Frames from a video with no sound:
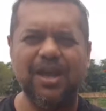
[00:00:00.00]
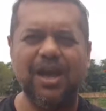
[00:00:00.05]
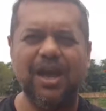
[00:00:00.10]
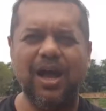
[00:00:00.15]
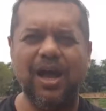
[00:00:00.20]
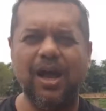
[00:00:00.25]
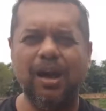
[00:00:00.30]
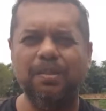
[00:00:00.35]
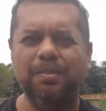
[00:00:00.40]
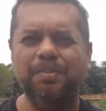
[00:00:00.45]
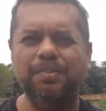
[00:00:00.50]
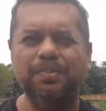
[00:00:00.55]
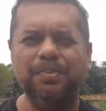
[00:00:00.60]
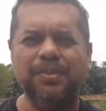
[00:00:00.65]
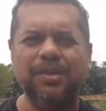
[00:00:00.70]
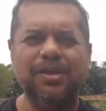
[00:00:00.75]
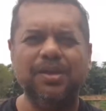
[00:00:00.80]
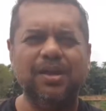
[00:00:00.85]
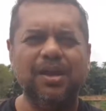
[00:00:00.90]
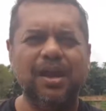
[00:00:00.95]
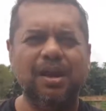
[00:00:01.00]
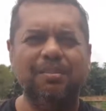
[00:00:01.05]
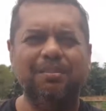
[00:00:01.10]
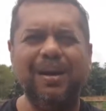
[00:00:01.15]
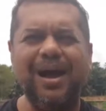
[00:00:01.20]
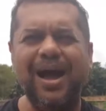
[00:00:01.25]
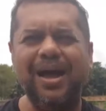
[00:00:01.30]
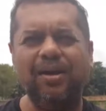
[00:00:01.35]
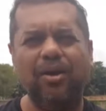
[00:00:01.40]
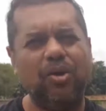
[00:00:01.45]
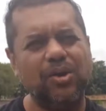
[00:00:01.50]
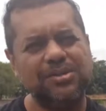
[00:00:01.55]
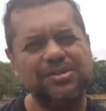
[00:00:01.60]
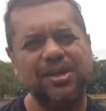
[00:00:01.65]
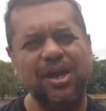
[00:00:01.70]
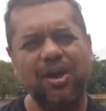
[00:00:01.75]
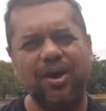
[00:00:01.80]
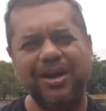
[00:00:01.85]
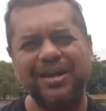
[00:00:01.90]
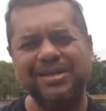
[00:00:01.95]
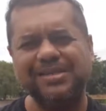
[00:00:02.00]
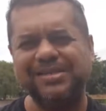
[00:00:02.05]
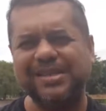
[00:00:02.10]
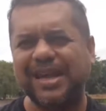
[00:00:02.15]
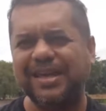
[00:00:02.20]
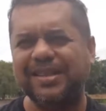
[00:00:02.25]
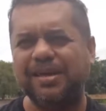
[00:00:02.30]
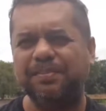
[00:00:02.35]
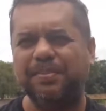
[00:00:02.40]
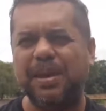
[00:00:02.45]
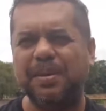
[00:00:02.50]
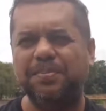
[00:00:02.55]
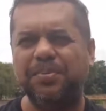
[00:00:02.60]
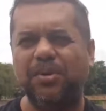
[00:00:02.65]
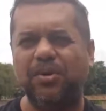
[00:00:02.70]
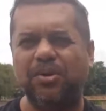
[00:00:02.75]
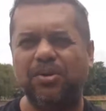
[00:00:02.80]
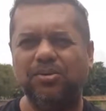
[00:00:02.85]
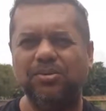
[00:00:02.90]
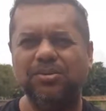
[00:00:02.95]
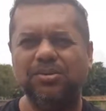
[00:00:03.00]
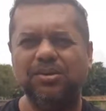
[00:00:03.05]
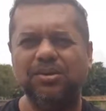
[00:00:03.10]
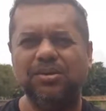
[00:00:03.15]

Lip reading: But also I understand that people